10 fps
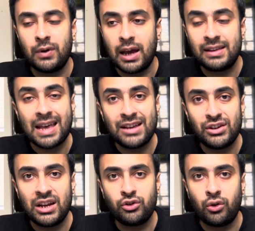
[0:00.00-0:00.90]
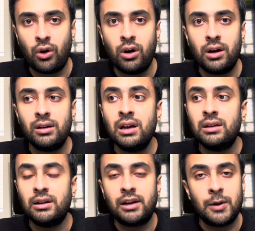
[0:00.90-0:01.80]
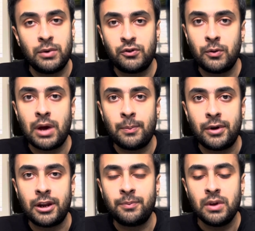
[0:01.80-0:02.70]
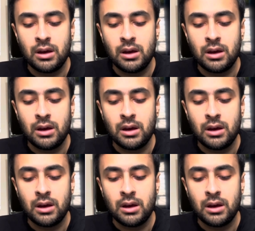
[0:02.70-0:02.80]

exaggeration or the tremors from happening,